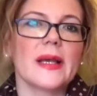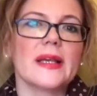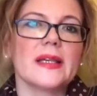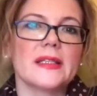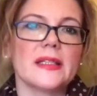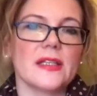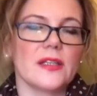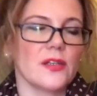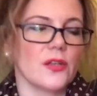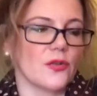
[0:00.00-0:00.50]

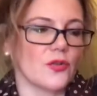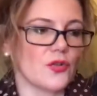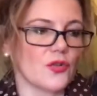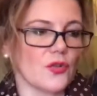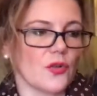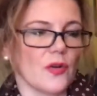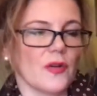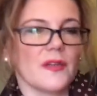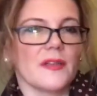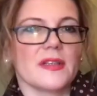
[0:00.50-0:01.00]
Is it
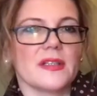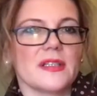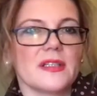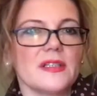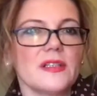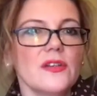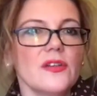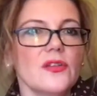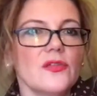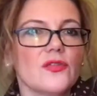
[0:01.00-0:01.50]
neutral? This
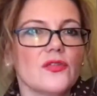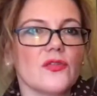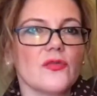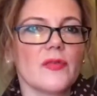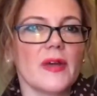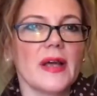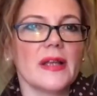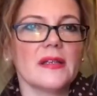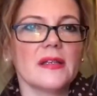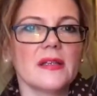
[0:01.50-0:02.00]
is a
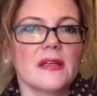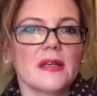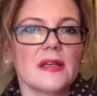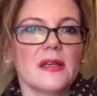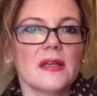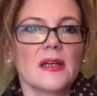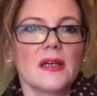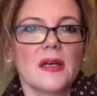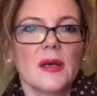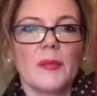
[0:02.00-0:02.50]
neutral red,
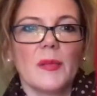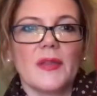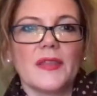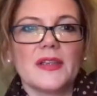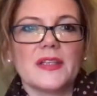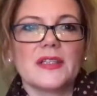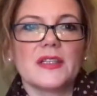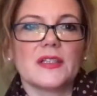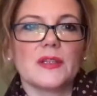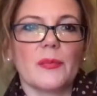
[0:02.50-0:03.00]
but
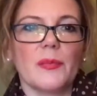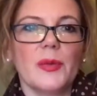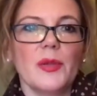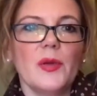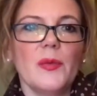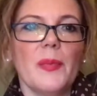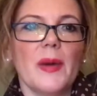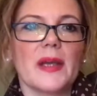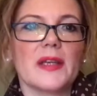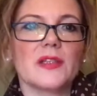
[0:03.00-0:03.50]
this is a
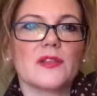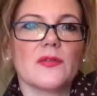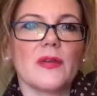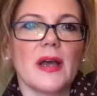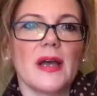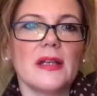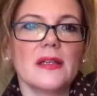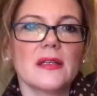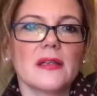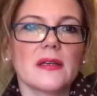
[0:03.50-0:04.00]
blue base
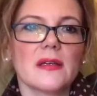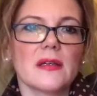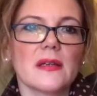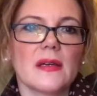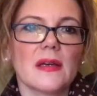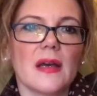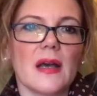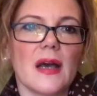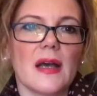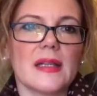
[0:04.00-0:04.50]
red
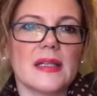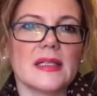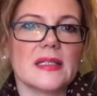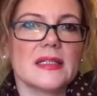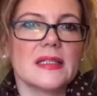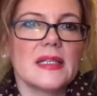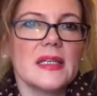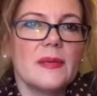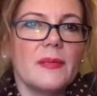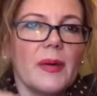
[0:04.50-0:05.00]
and it's
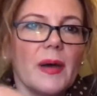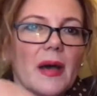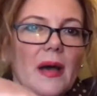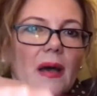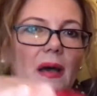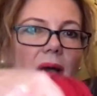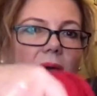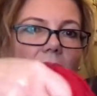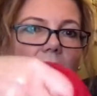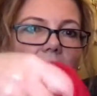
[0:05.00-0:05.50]
deeper,